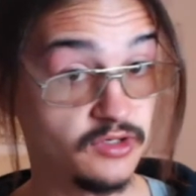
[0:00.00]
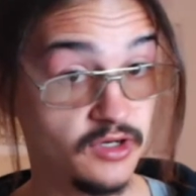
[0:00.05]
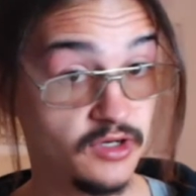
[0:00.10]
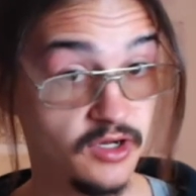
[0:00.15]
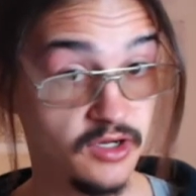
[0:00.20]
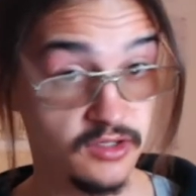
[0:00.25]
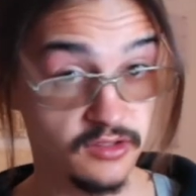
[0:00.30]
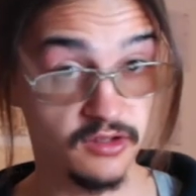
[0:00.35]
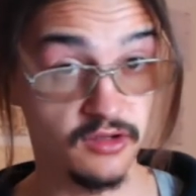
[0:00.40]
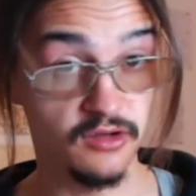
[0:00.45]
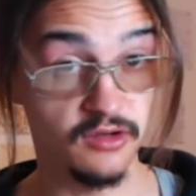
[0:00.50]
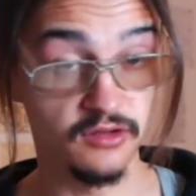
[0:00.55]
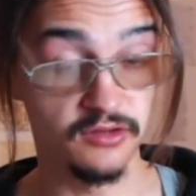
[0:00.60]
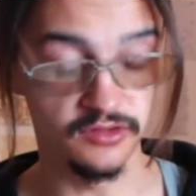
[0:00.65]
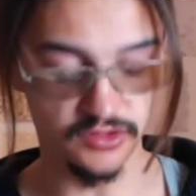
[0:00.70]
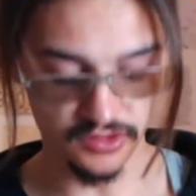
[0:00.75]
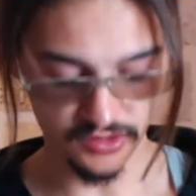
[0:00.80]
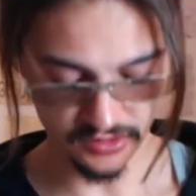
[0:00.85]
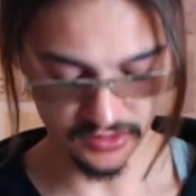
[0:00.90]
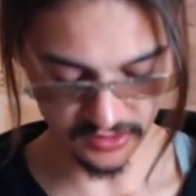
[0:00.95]

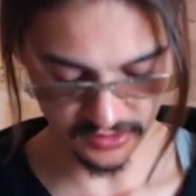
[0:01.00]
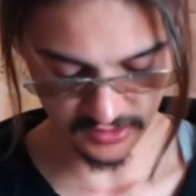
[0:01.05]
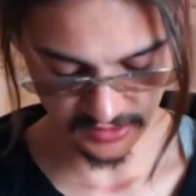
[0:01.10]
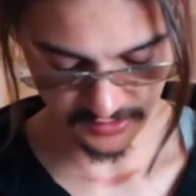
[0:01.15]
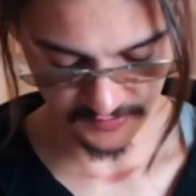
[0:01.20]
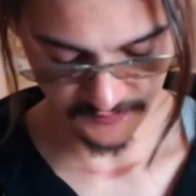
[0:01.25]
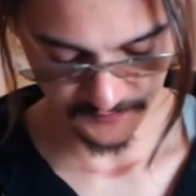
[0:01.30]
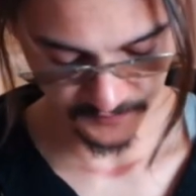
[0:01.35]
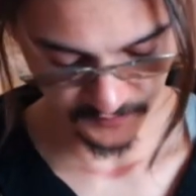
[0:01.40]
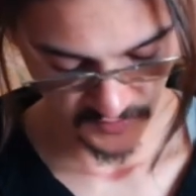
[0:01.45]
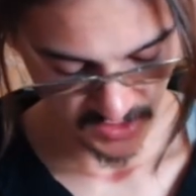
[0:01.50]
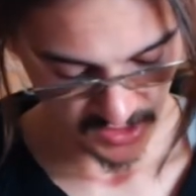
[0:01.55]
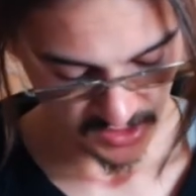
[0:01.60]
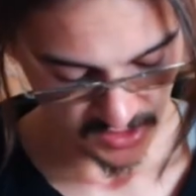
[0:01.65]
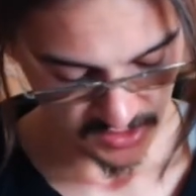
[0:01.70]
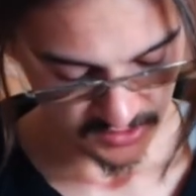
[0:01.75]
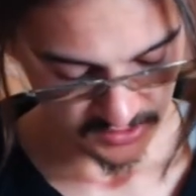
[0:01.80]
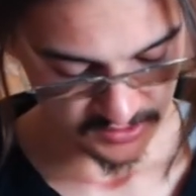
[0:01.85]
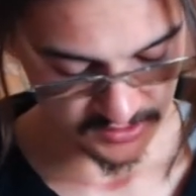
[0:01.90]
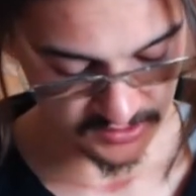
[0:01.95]
unconscious.
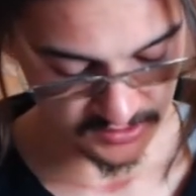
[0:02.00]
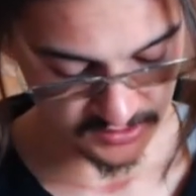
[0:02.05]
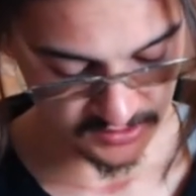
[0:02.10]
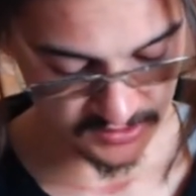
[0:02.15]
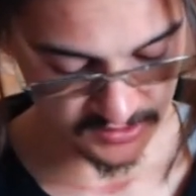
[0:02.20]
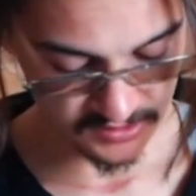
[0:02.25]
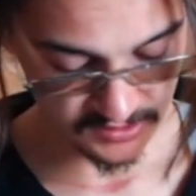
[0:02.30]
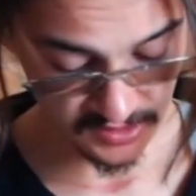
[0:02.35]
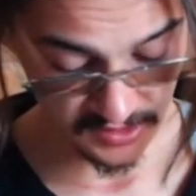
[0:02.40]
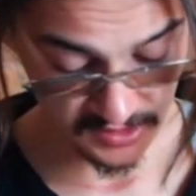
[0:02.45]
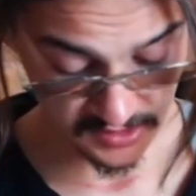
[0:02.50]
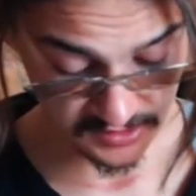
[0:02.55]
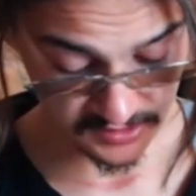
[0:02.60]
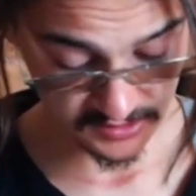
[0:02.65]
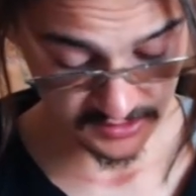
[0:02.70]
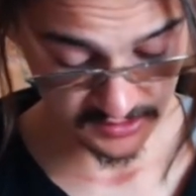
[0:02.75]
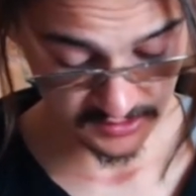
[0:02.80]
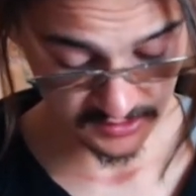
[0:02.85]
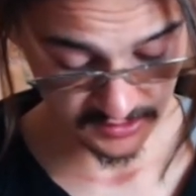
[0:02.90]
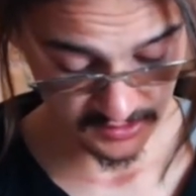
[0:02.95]

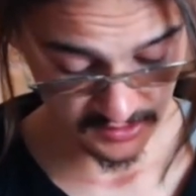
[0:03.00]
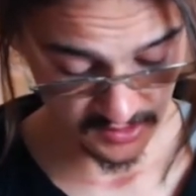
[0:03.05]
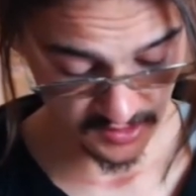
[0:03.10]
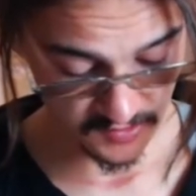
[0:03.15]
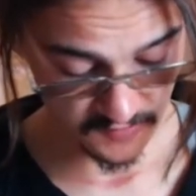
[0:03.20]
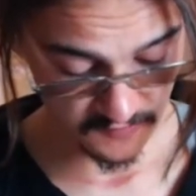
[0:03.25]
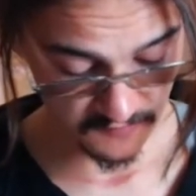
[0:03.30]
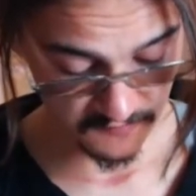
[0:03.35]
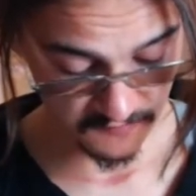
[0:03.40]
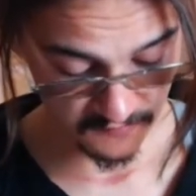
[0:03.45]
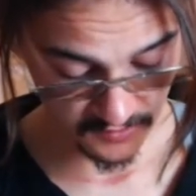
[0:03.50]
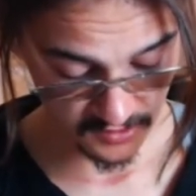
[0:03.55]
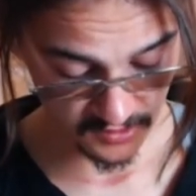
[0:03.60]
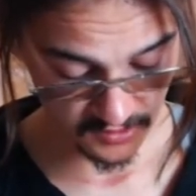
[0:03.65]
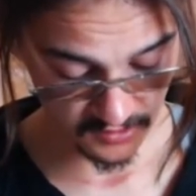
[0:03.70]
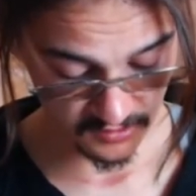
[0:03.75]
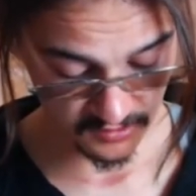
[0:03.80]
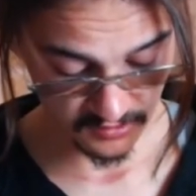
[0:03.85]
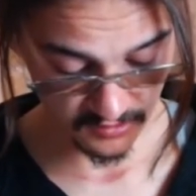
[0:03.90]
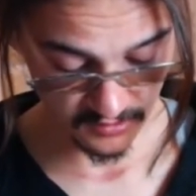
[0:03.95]
Since
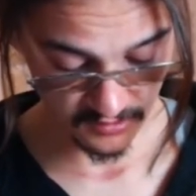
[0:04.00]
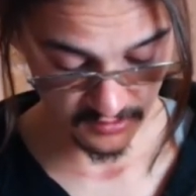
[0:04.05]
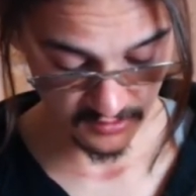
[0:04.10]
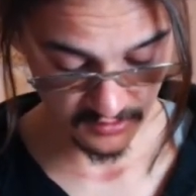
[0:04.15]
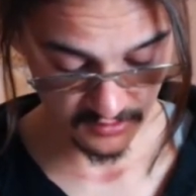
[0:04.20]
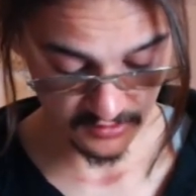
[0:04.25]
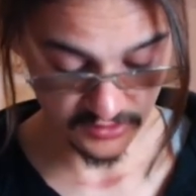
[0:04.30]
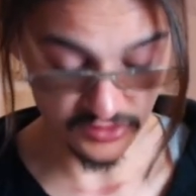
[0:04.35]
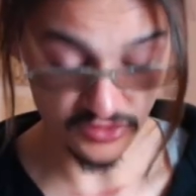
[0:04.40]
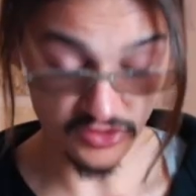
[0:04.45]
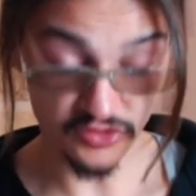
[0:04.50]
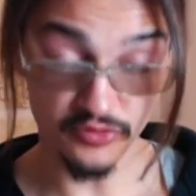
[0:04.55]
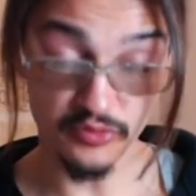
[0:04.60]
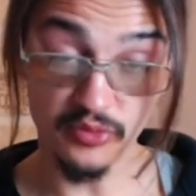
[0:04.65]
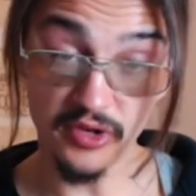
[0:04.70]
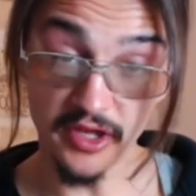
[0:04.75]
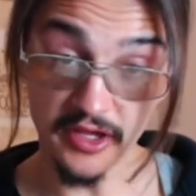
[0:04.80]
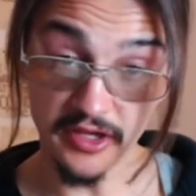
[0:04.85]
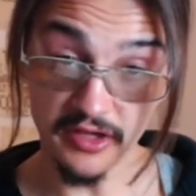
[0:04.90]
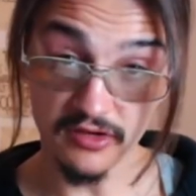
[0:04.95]
infinity is our
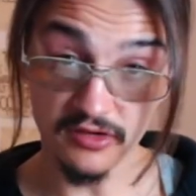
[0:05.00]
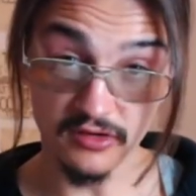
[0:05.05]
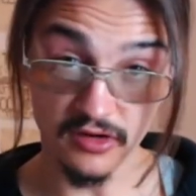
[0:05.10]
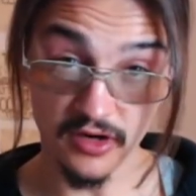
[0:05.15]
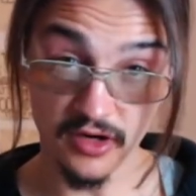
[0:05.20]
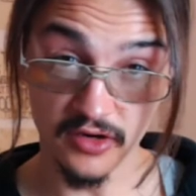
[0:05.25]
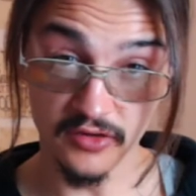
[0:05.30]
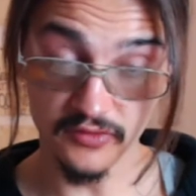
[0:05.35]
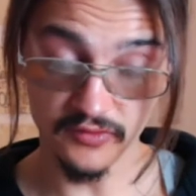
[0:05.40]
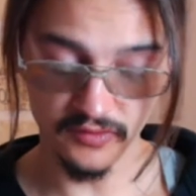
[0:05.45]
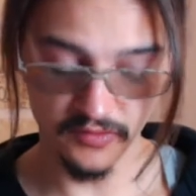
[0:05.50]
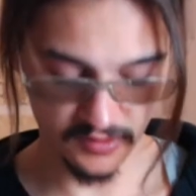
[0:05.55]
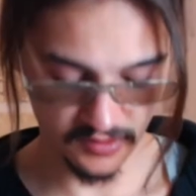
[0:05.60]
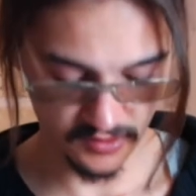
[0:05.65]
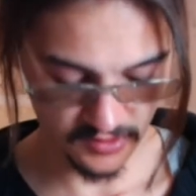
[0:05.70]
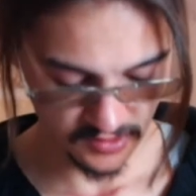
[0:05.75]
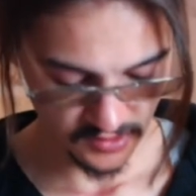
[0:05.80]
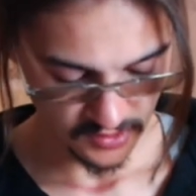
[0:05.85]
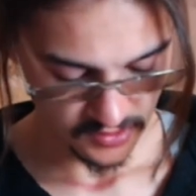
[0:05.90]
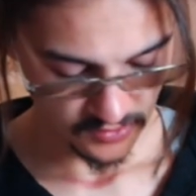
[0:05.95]
playground,
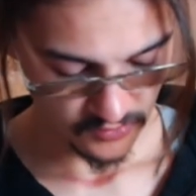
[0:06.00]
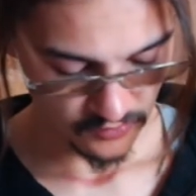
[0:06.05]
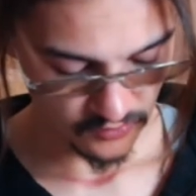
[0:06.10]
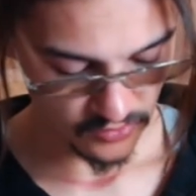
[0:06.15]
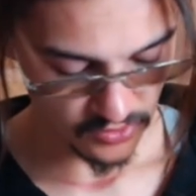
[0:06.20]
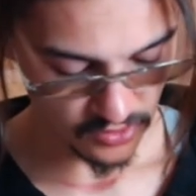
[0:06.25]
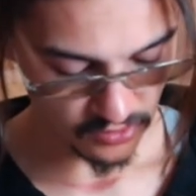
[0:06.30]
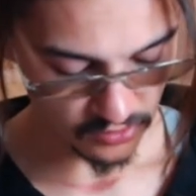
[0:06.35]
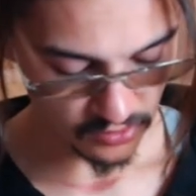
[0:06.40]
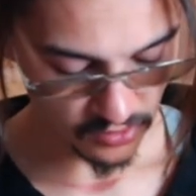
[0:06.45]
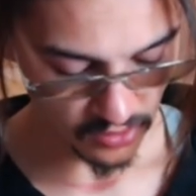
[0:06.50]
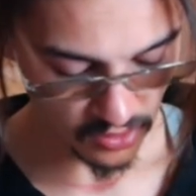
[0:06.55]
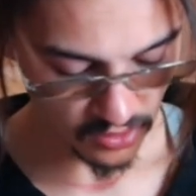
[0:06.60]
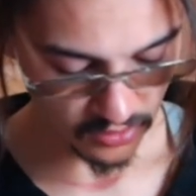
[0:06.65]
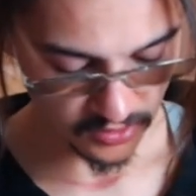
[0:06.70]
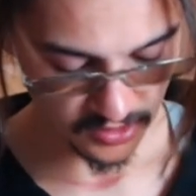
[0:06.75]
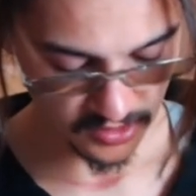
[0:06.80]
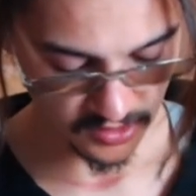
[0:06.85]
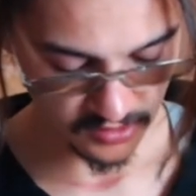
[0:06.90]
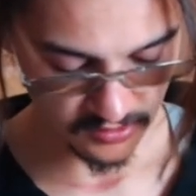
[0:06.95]
we are all
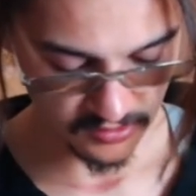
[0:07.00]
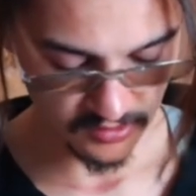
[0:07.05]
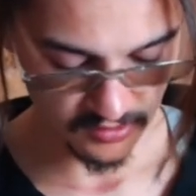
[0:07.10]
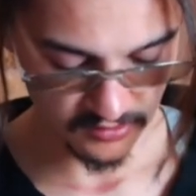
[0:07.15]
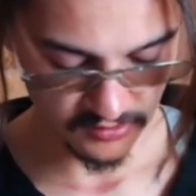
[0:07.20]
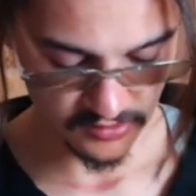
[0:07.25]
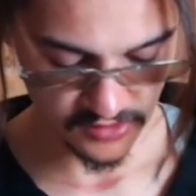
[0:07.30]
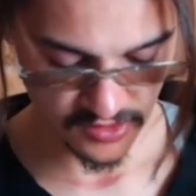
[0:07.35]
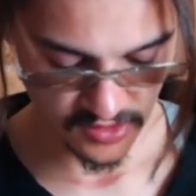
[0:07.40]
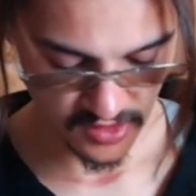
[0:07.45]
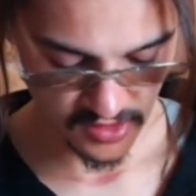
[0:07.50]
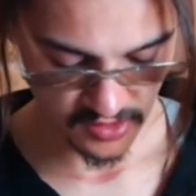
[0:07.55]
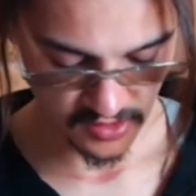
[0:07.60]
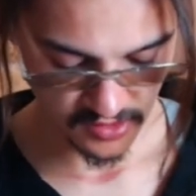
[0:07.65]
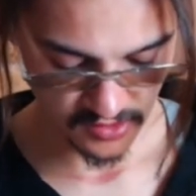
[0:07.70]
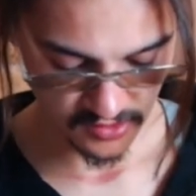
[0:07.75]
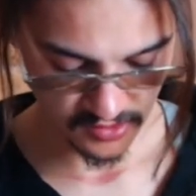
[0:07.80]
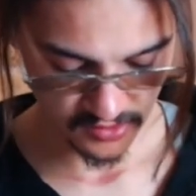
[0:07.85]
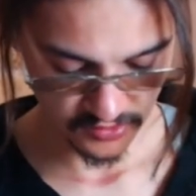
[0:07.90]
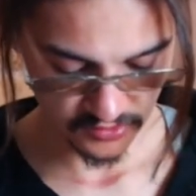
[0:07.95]
getting
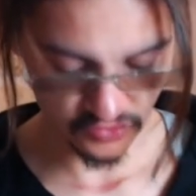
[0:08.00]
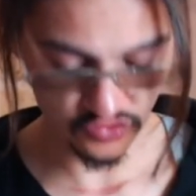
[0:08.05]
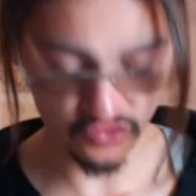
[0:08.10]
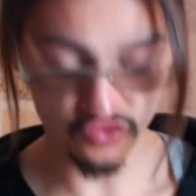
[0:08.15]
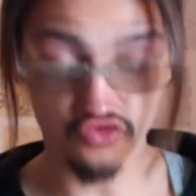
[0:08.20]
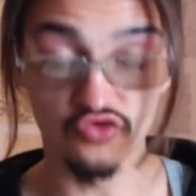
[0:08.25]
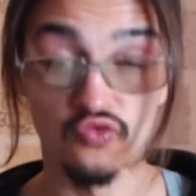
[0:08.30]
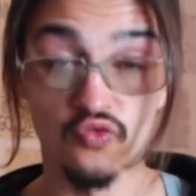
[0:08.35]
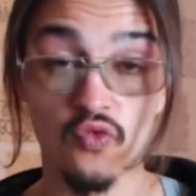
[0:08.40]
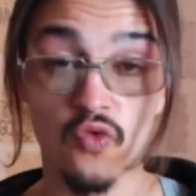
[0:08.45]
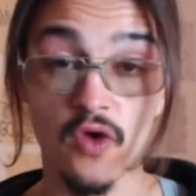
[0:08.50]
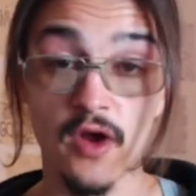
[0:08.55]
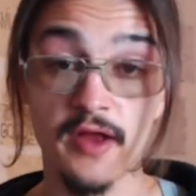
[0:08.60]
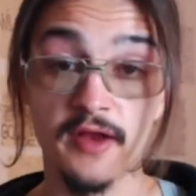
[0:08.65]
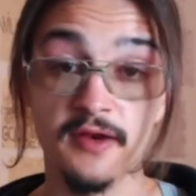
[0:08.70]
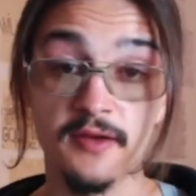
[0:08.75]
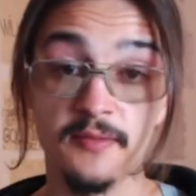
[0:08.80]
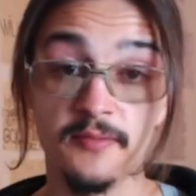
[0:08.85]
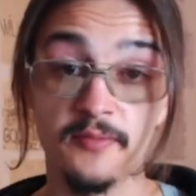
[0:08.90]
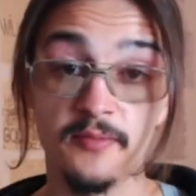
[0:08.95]
there through
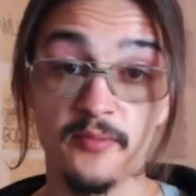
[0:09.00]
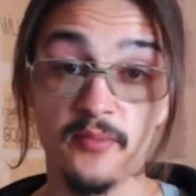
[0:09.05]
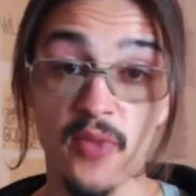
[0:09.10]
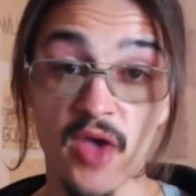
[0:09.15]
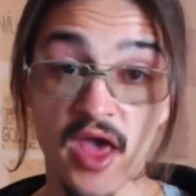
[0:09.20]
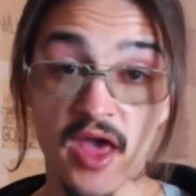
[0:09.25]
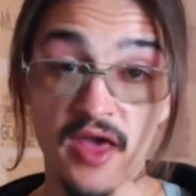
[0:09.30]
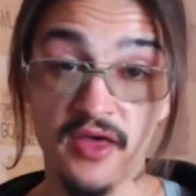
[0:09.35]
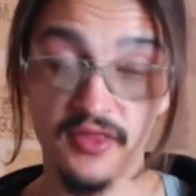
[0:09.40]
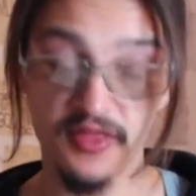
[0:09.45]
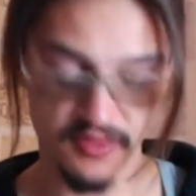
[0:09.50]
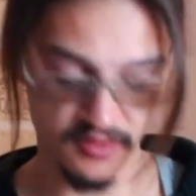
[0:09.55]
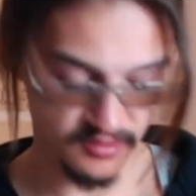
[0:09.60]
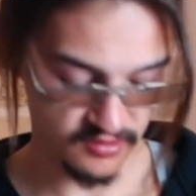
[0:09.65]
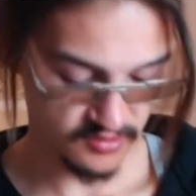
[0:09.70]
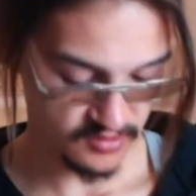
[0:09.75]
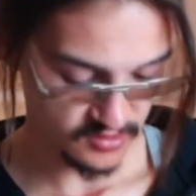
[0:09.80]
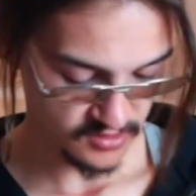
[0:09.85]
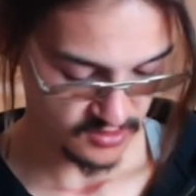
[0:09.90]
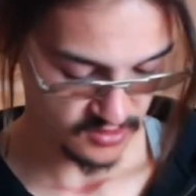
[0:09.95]
one path
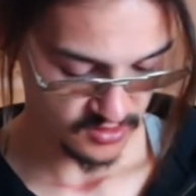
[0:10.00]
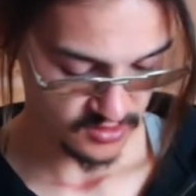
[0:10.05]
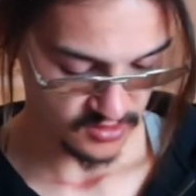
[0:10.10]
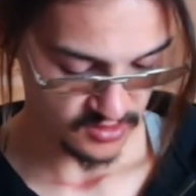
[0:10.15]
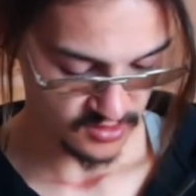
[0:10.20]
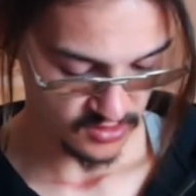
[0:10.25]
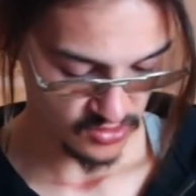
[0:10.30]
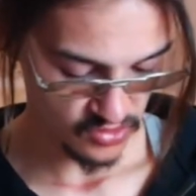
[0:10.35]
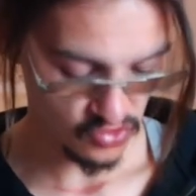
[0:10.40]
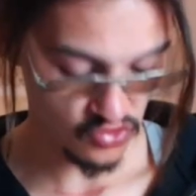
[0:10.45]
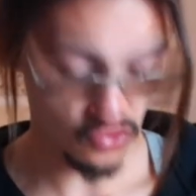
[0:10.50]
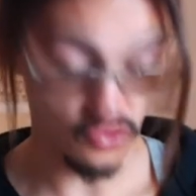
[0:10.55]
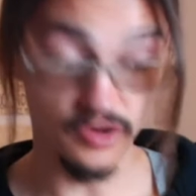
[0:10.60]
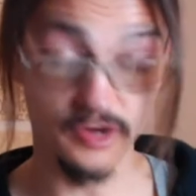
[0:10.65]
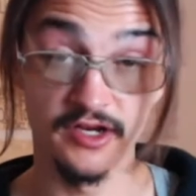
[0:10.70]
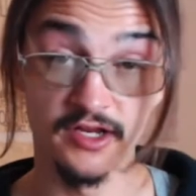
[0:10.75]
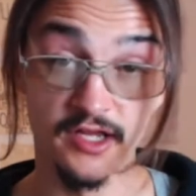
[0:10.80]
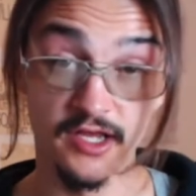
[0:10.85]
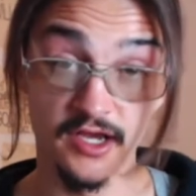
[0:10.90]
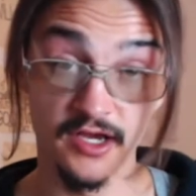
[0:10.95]
or
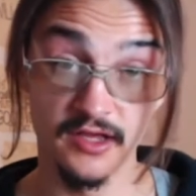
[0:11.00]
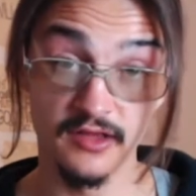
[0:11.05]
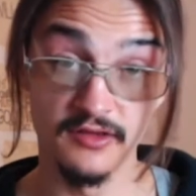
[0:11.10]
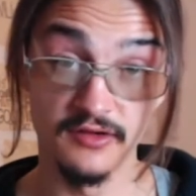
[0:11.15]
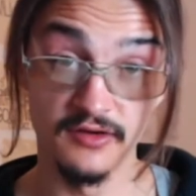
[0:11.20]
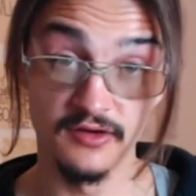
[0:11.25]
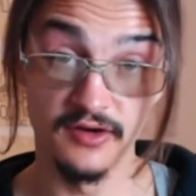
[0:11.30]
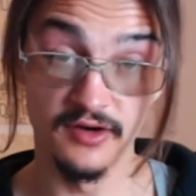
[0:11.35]
another.